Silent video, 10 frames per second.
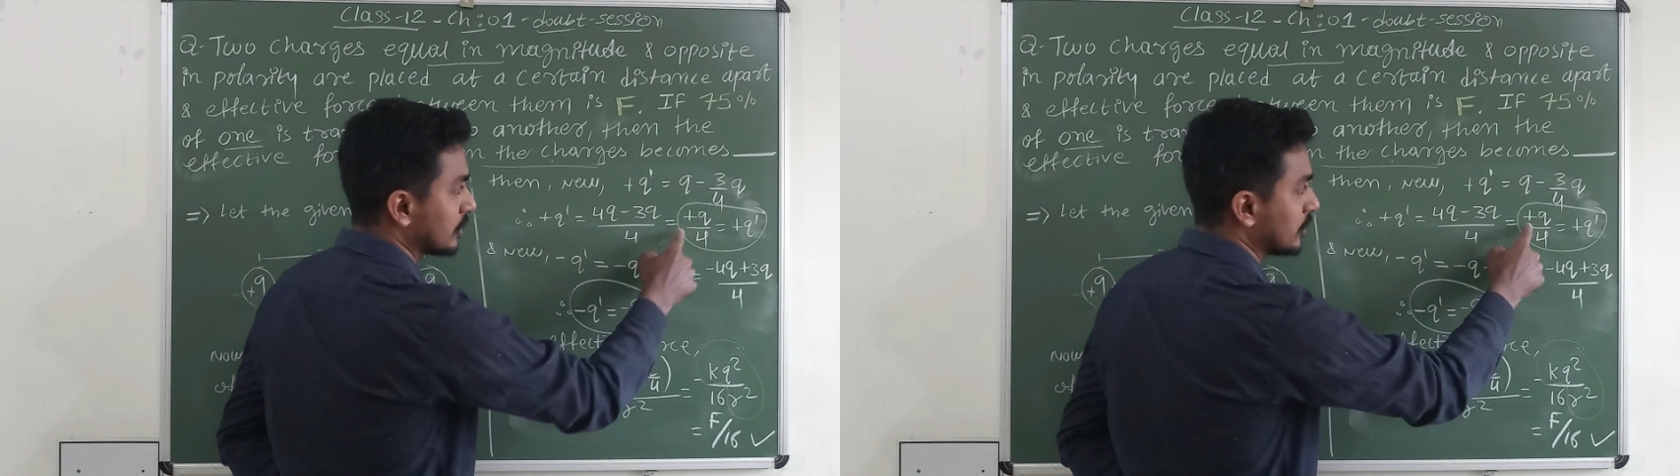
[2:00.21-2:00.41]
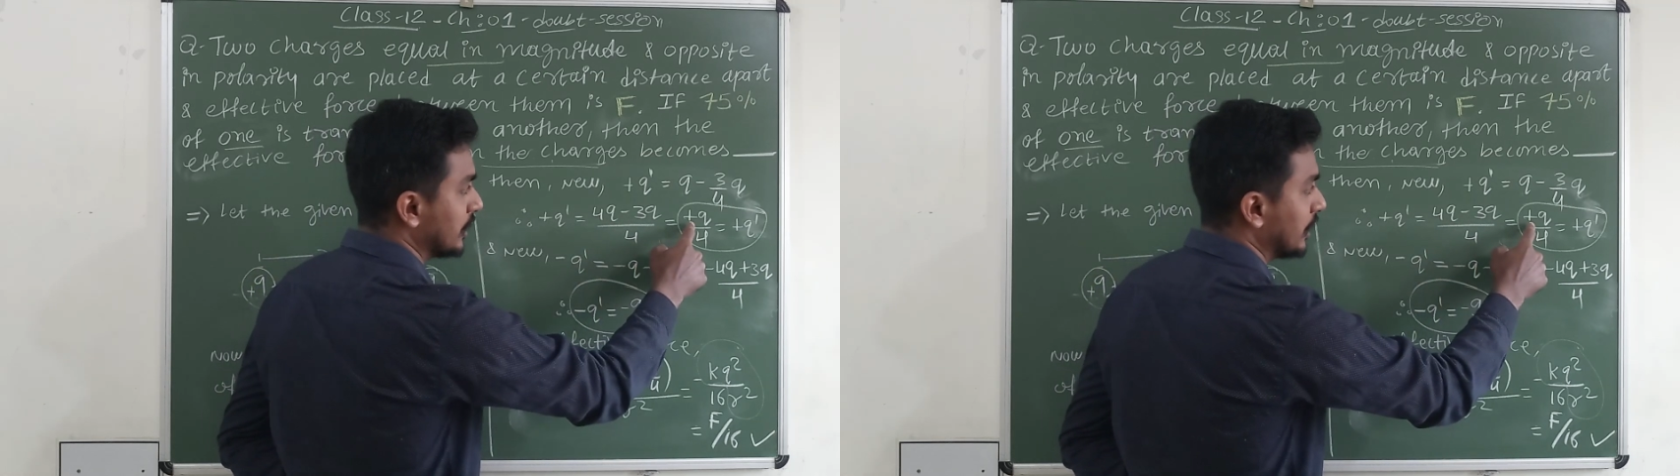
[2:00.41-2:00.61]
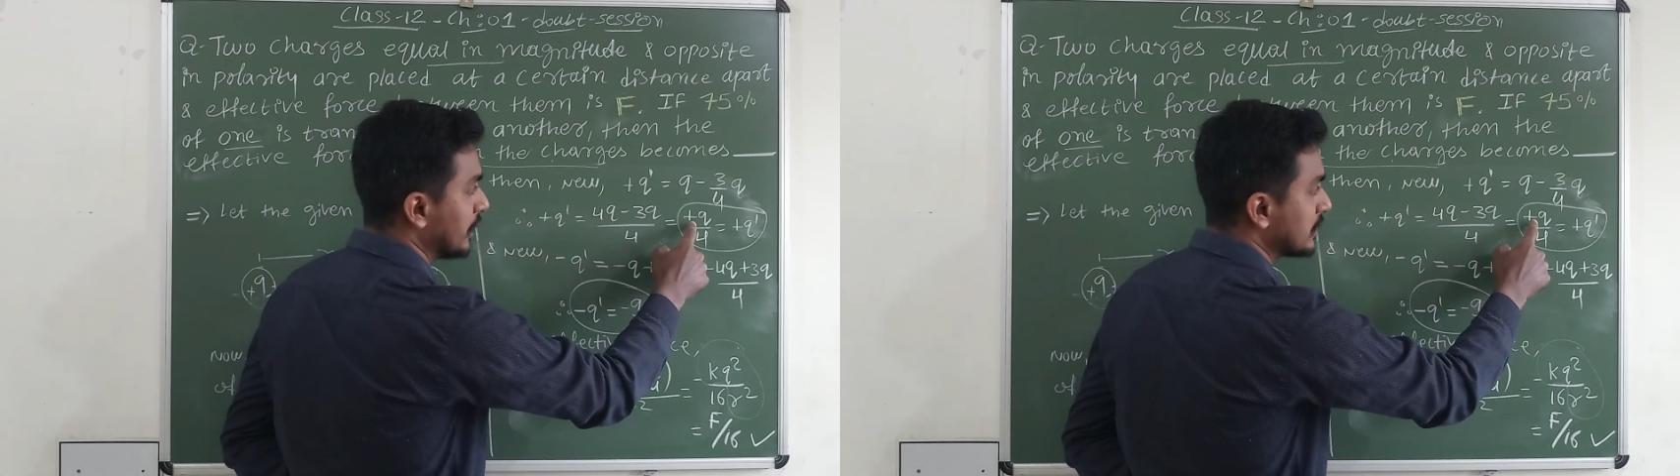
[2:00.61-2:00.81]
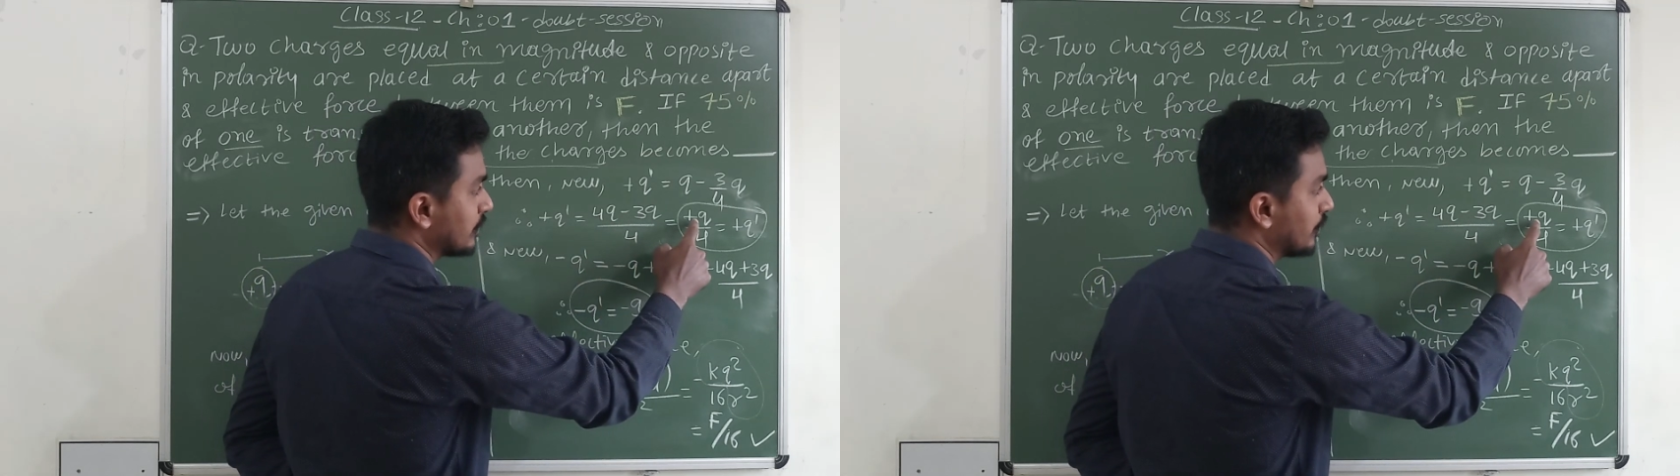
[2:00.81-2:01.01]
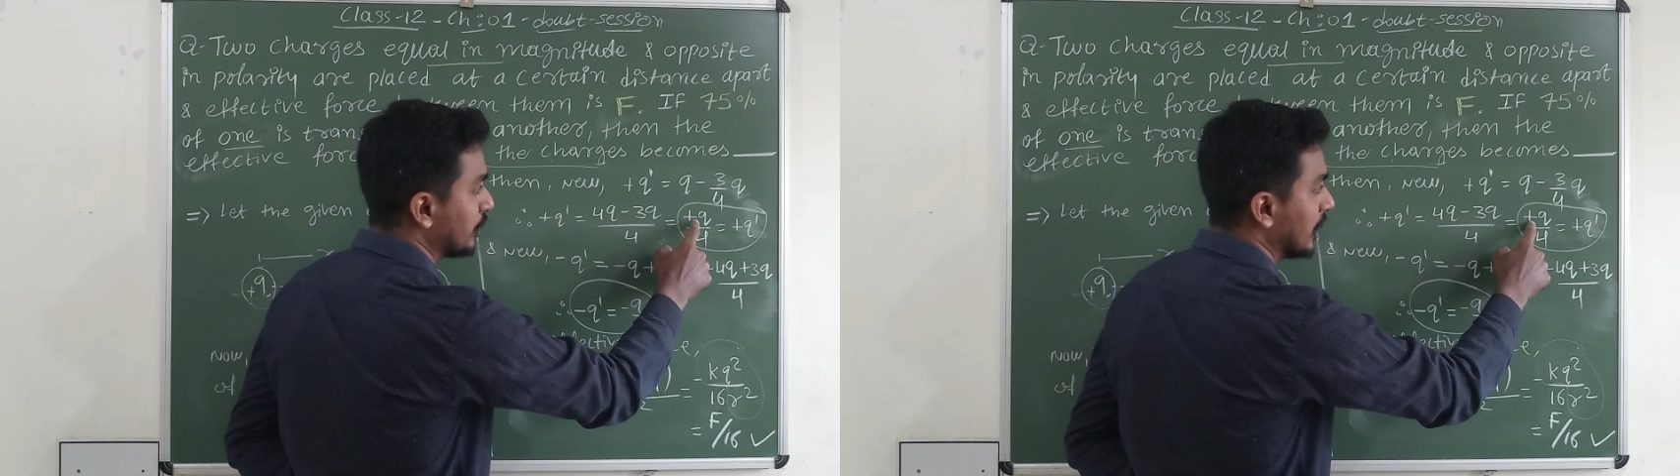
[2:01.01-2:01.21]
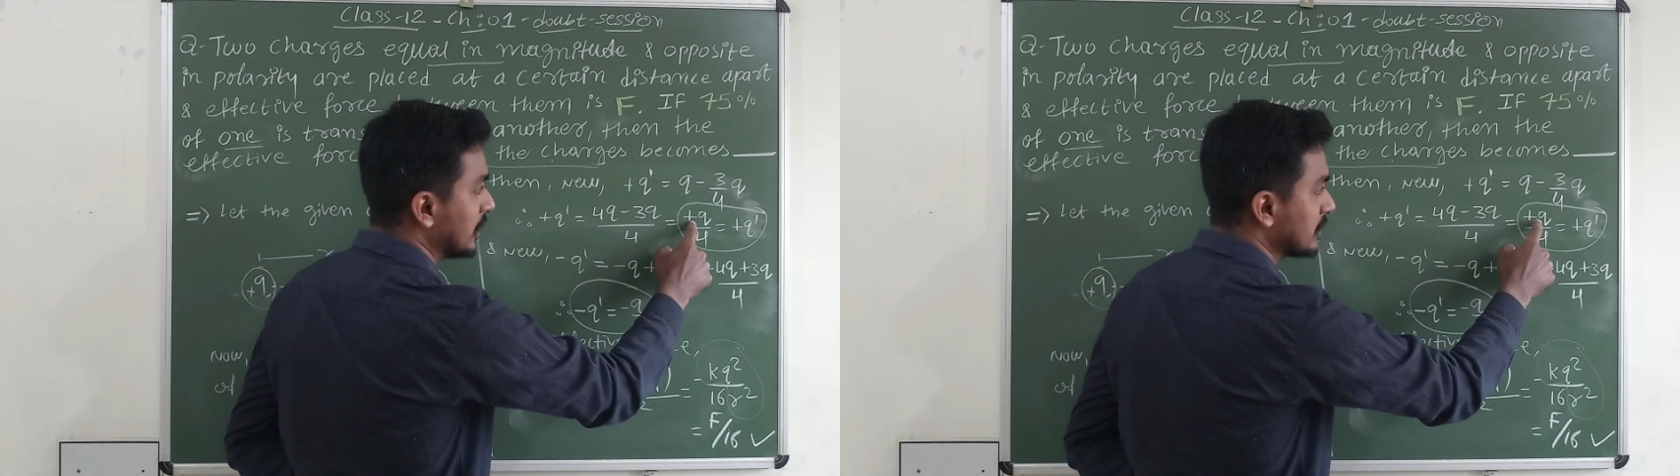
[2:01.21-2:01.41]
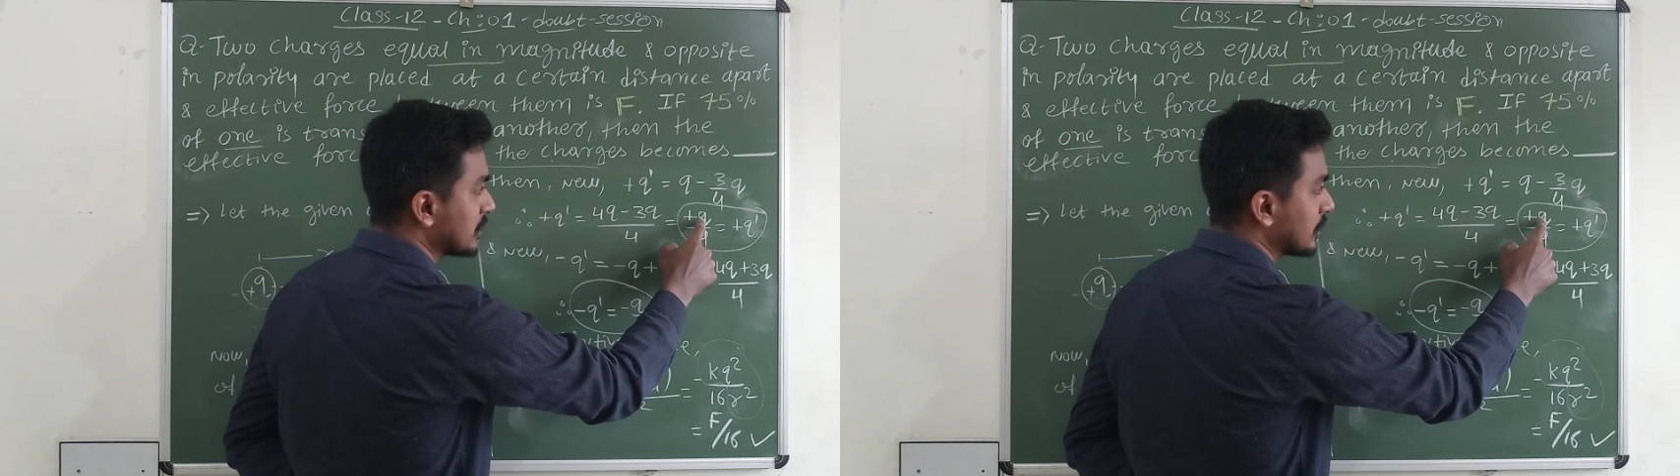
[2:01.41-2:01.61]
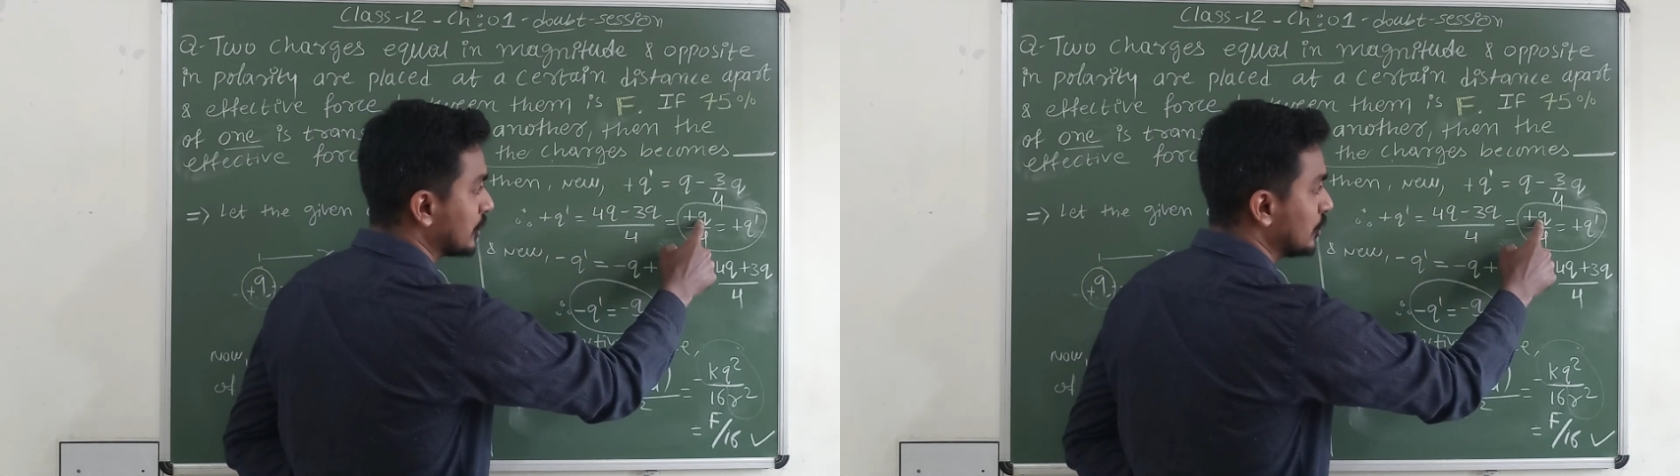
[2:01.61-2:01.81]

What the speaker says: So, it is plus